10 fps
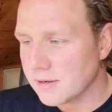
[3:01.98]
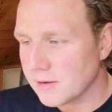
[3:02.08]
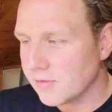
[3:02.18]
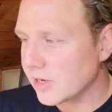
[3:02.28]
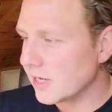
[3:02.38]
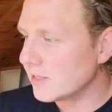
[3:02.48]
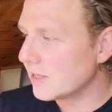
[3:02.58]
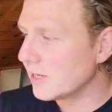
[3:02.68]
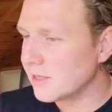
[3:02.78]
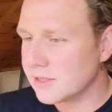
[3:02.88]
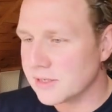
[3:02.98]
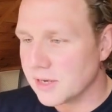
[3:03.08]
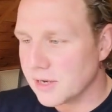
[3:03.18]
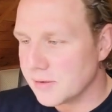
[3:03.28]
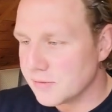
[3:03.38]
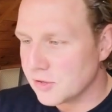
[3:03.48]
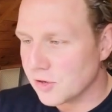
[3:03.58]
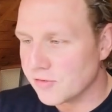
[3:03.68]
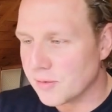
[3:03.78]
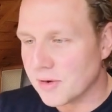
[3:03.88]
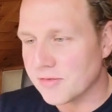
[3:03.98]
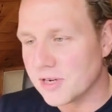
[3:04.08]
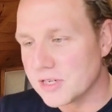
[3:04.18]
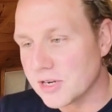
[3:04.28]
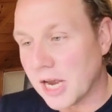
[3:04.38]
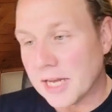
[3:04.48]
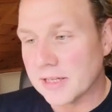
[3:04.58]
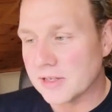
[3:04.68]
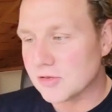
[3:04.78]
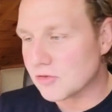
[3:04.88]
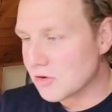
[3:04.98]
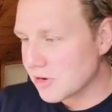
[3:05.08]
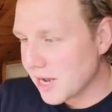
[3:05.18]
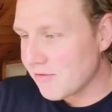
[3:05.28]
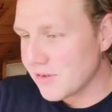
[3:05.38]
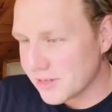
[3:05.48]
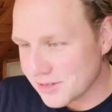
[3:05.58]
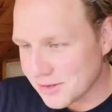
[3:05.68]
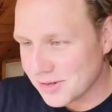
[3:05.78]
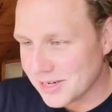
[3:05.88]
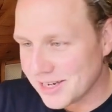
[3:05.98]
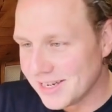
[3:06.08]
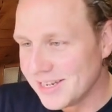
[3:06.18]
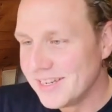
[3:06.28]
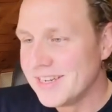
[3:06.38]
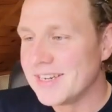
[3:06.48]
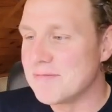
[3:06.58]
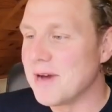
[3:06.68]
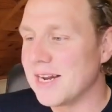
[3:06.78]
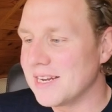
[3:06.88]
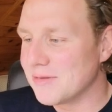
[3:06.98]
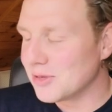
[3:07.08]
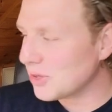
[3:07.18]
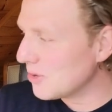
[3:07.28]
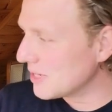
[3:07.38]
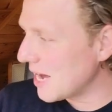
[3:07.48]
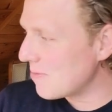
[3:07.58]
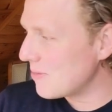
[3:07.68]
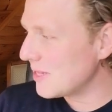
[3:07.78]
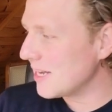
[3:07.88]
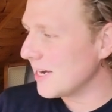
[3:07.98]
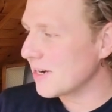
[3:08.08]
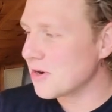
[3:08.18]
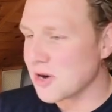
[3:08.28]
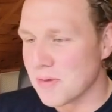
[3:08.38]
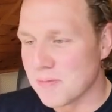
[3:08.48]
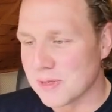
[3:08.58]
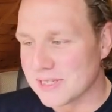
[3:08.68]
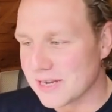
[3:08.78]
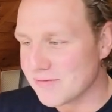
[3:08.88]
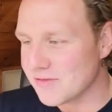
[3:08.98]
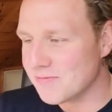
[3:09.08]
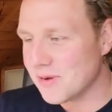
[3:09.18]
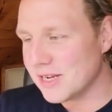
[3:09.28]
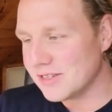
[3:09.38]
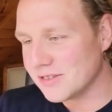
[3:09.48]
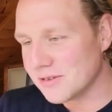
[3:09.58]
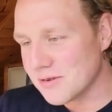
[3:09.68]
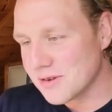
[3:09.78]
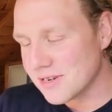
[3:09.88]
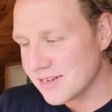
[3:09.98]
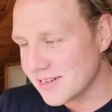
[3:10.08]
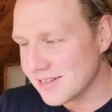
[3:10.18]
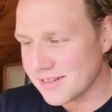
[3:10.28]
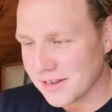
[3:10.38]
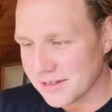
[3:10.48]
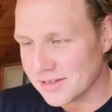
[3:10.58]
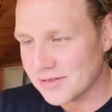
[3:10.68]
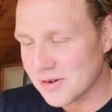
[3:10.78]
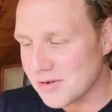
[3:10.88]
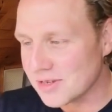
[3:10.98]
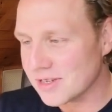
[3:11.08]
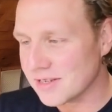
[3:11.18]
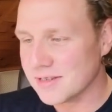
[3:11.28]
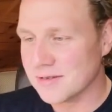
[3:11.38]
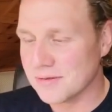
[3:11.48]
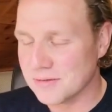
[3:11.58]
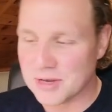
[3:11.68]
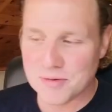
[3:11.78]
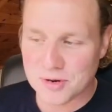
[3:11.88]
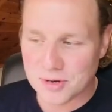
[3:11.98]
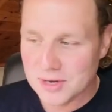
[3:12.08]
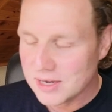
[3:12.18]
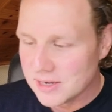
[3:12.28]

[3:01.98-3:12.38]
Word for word: uh, if I can say this, um, sorry for my French, hated stroke ever. So uh, in medley, I was always happy that I could compensate with breaststroke and, then the other strokes. So there were,